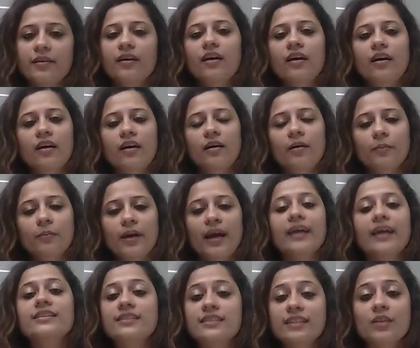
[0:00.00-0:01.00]

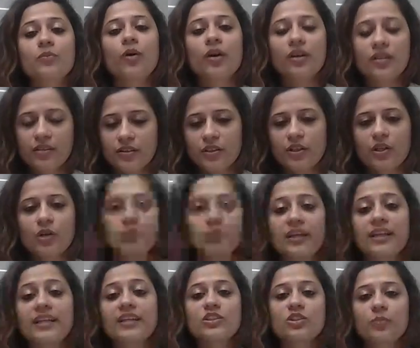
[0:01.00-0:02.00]
and see what
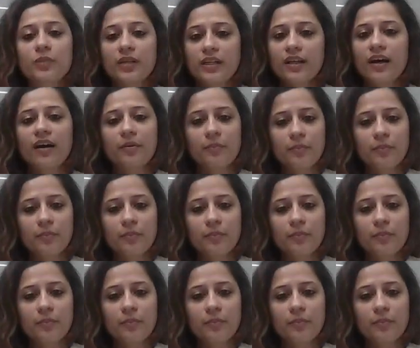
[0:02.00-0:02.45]
needs to be done,